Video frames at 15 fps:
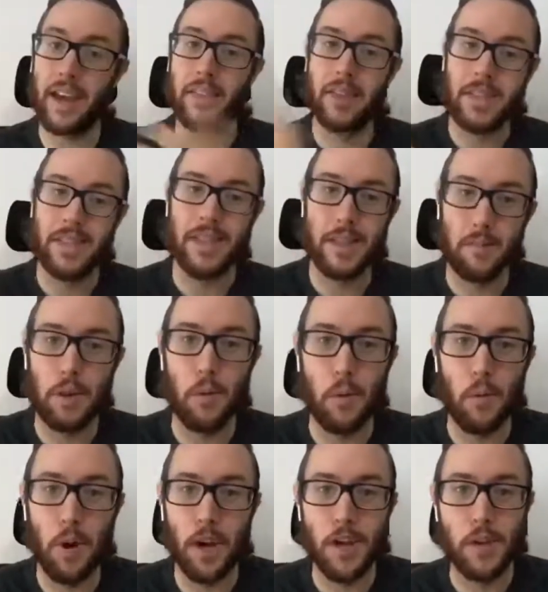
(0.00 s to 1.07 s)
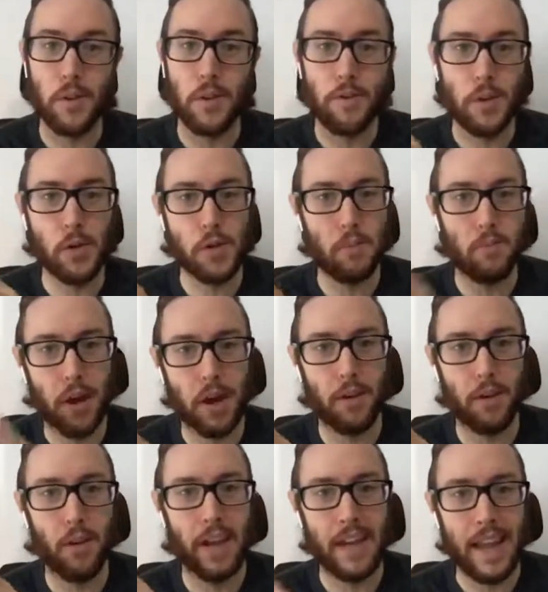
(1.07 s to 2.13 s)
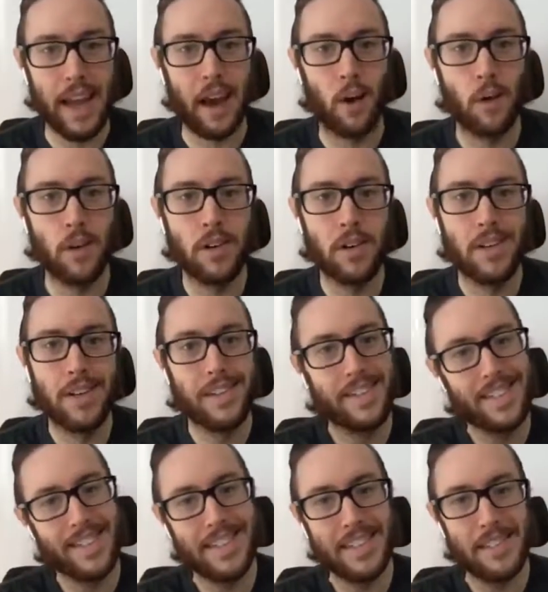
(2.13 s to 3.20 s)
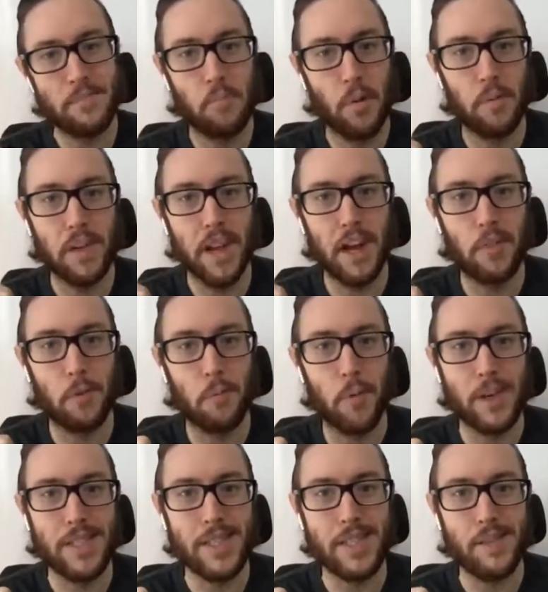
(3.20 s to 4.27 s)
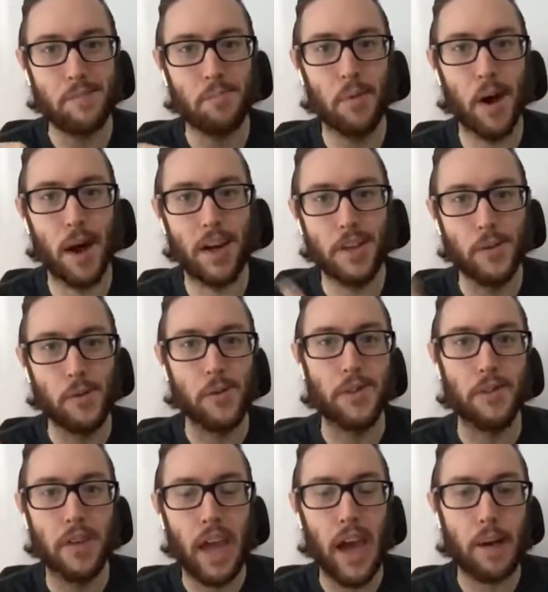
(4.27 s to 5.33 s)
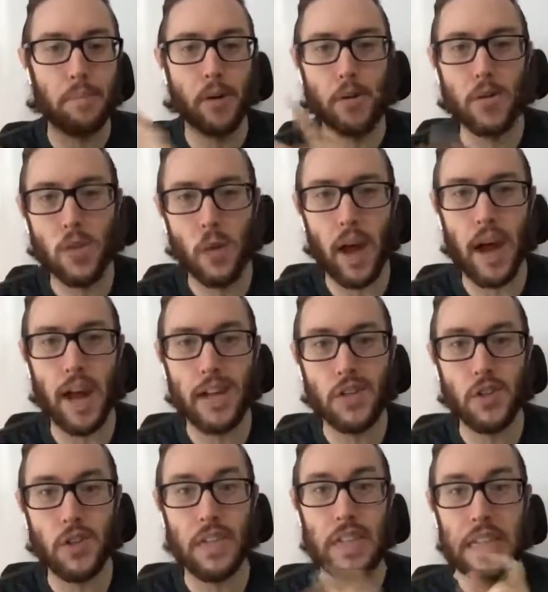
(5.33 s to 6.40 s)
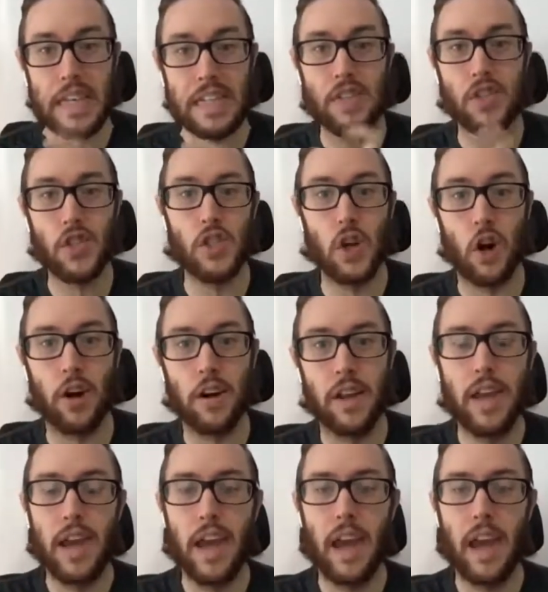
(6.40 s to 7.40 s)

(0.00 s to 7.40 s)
hey, this is something we want to do in the future, but right now it's probably not the best uh, use of capital. So actually, let's start.